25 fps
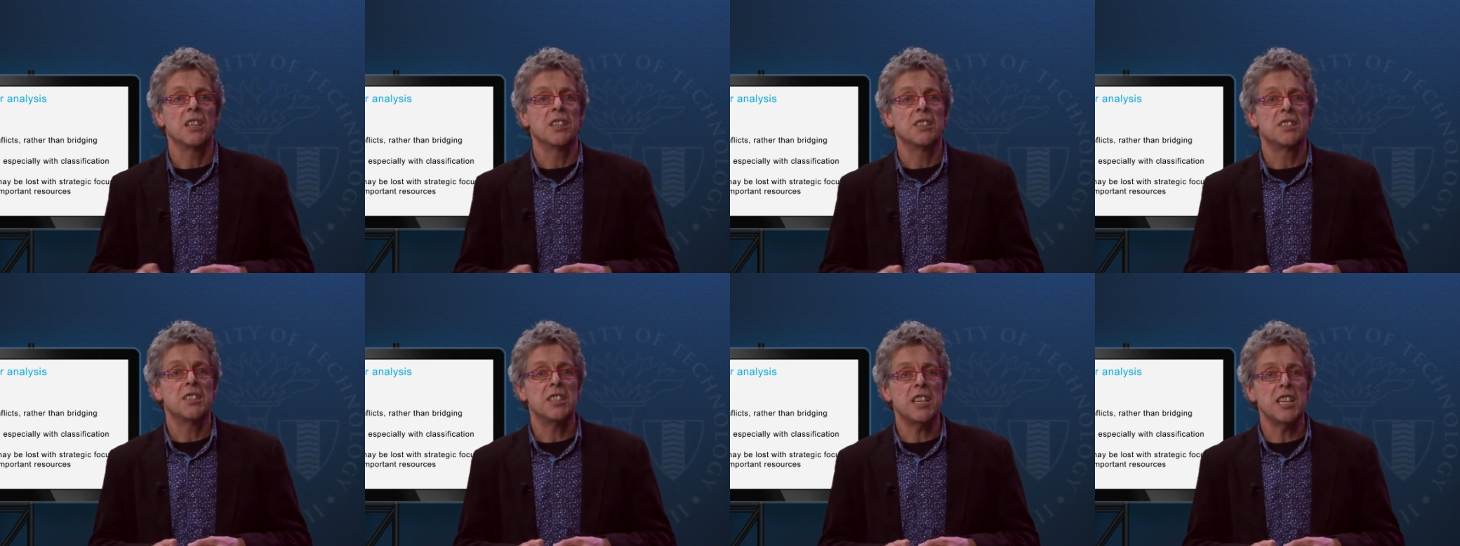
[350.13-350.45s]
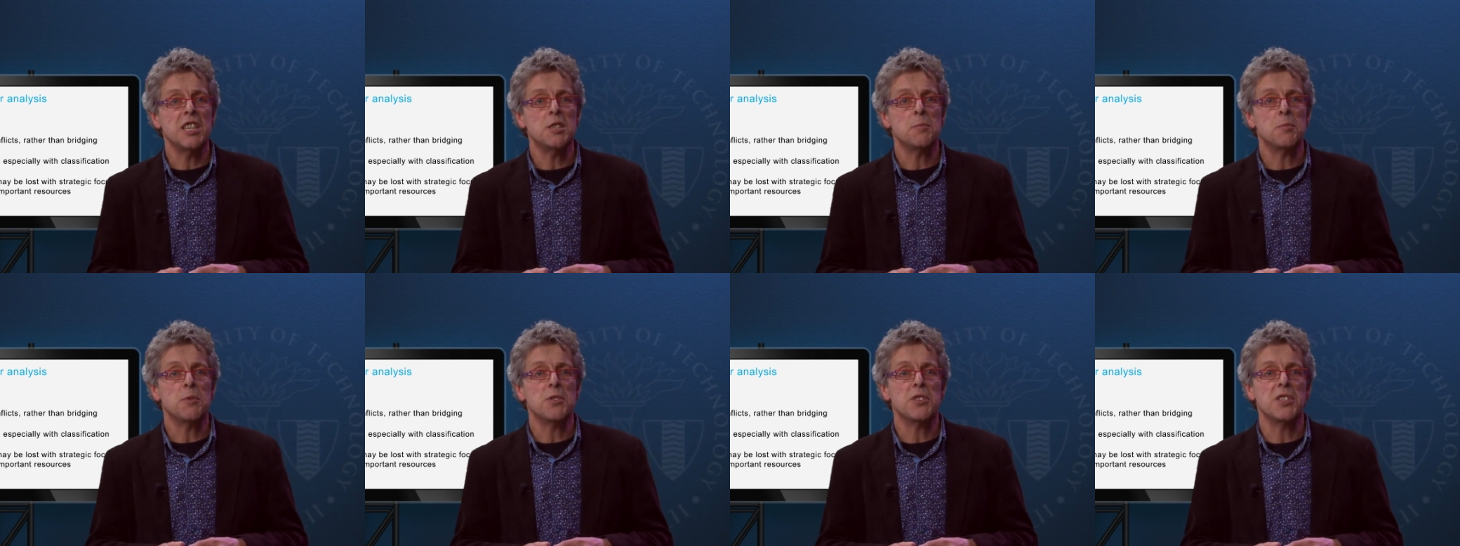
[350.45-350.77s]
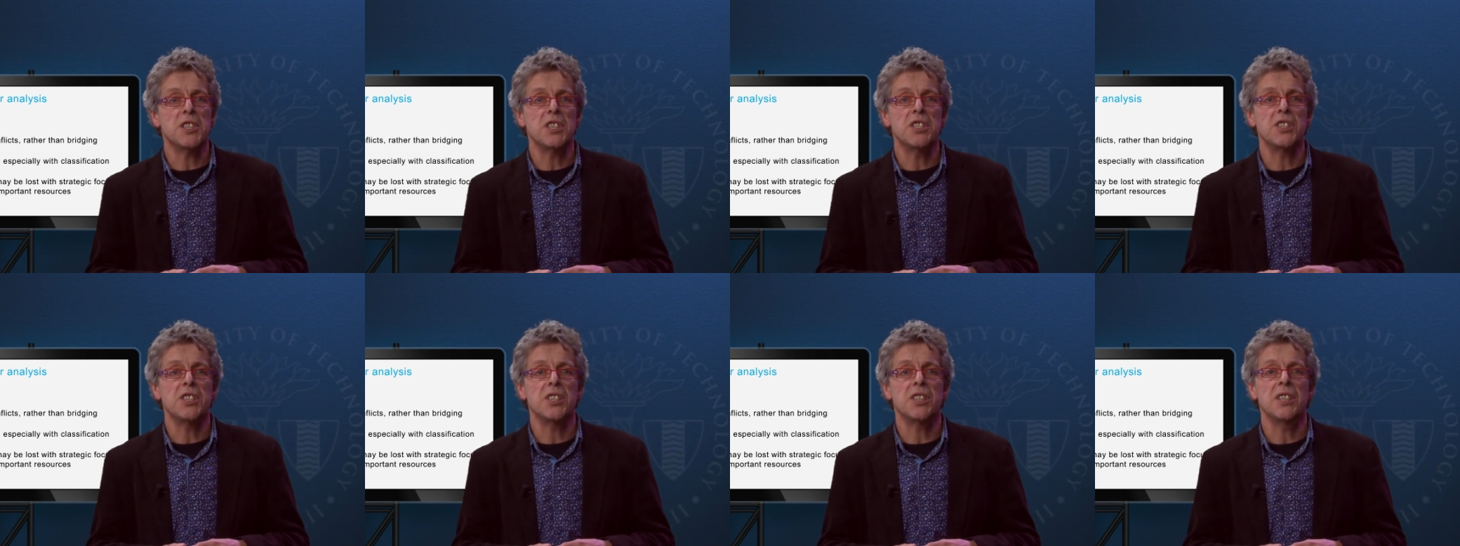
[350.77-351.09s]
change
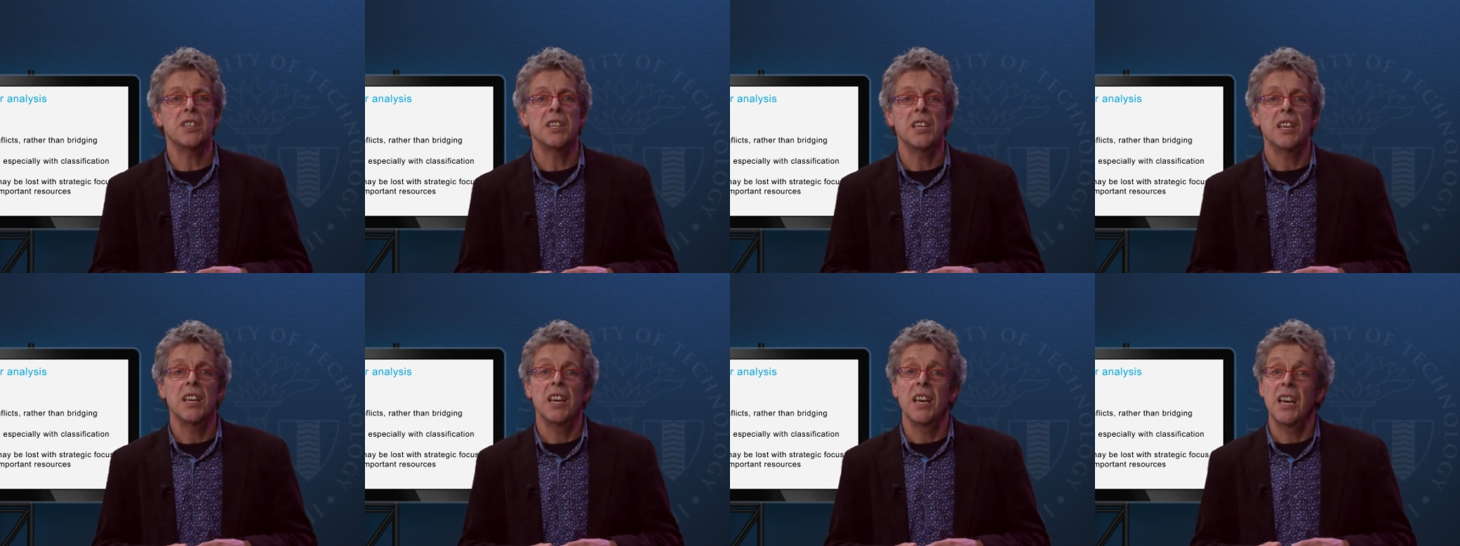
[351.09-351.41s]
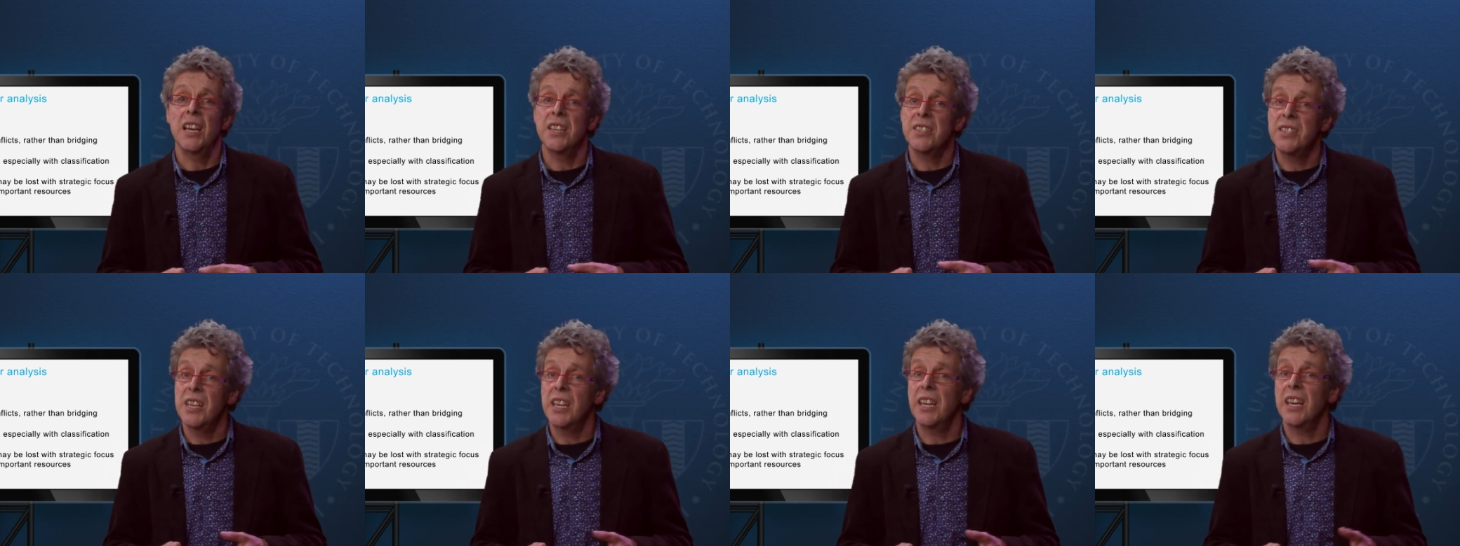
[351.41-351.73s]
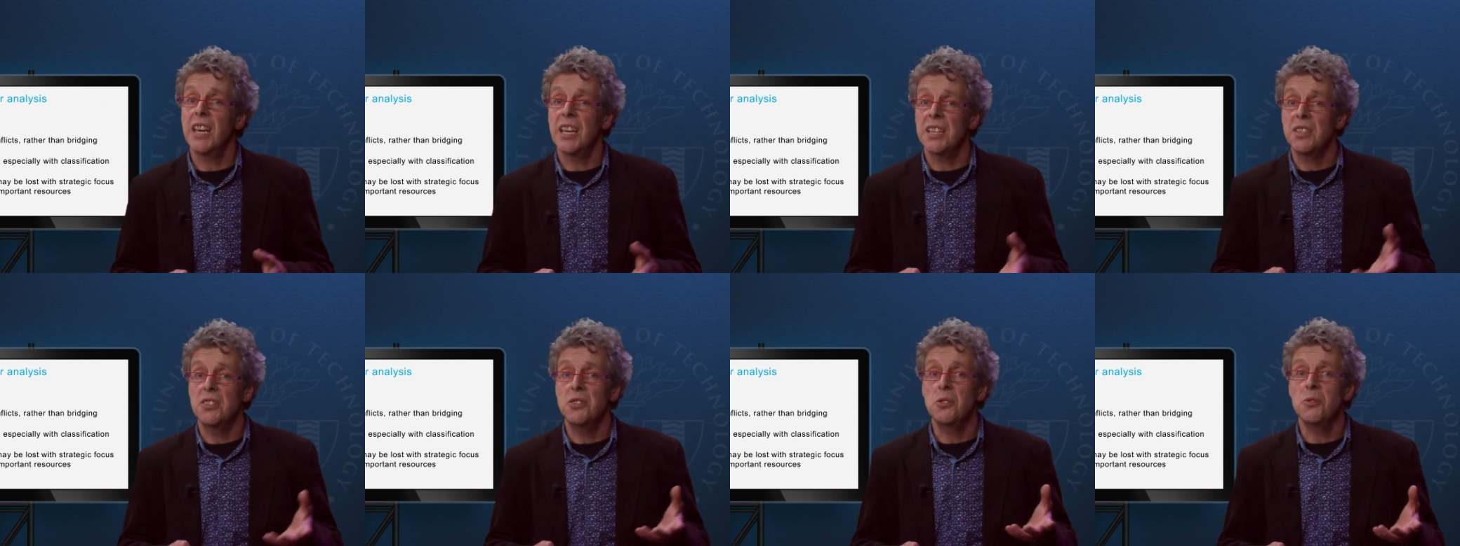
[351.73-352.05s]
position as they
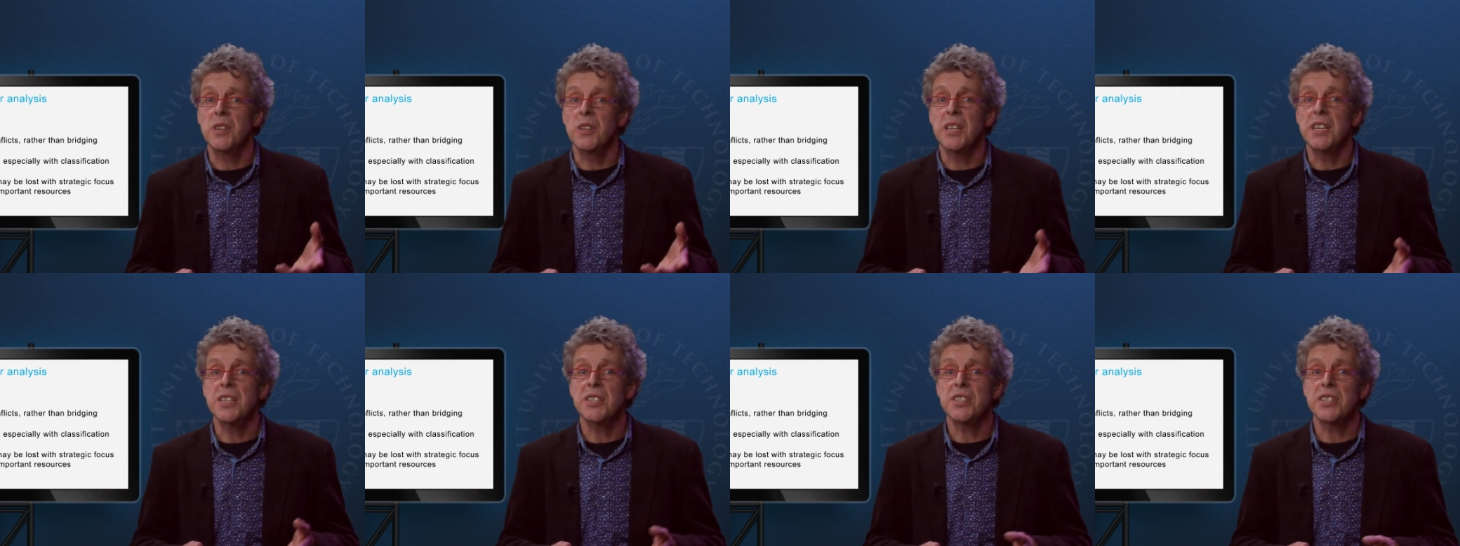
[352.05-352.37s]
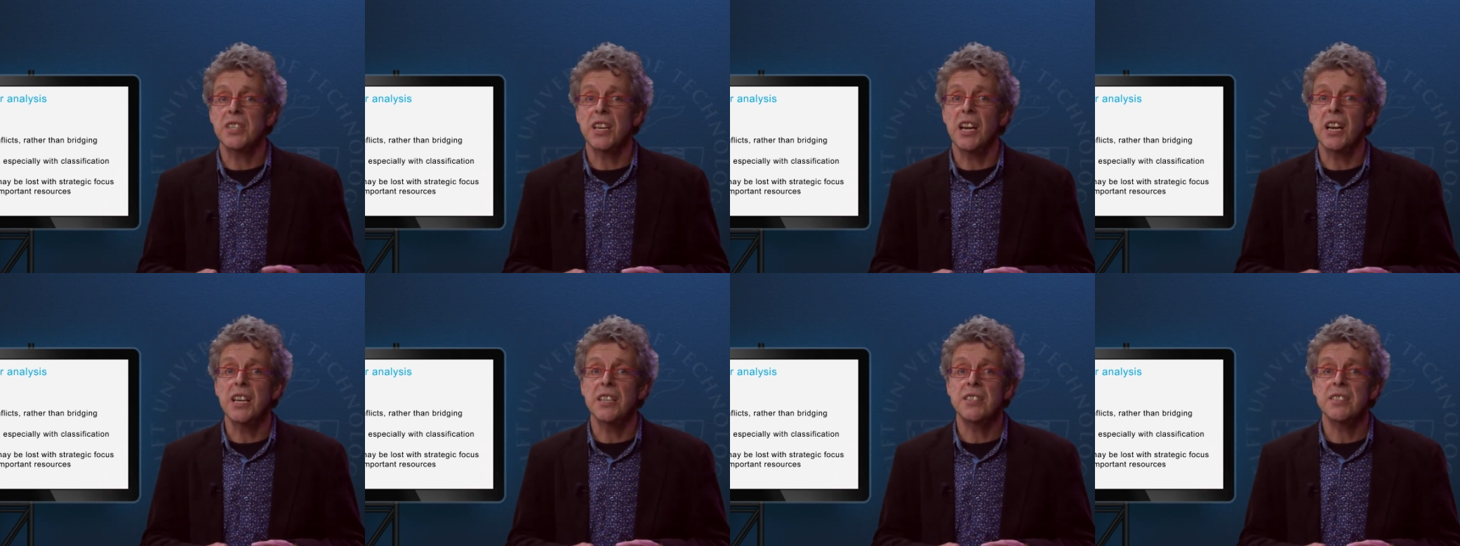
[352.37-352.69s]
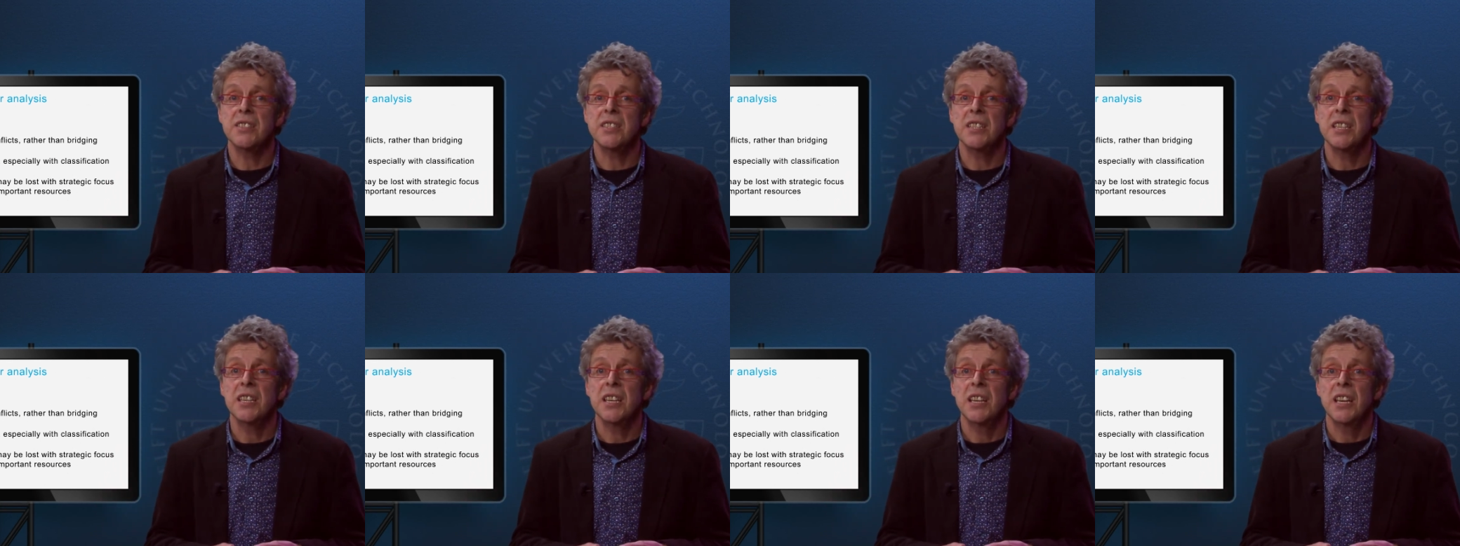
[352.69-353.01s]
get new
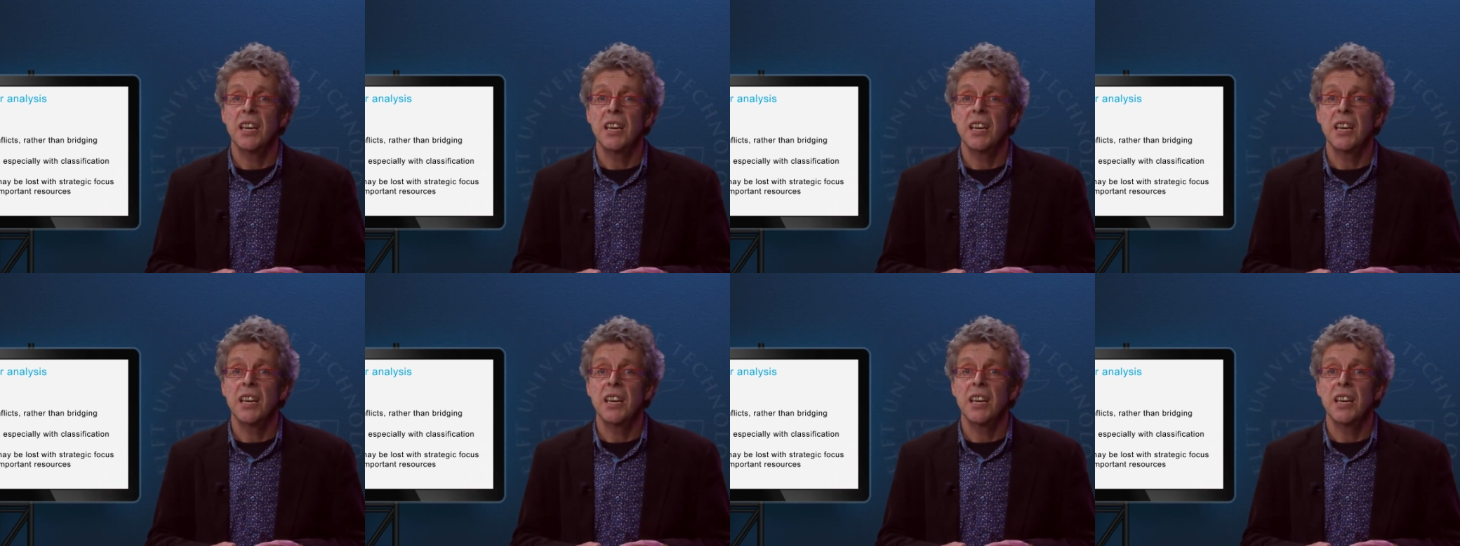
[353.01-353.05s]
insights,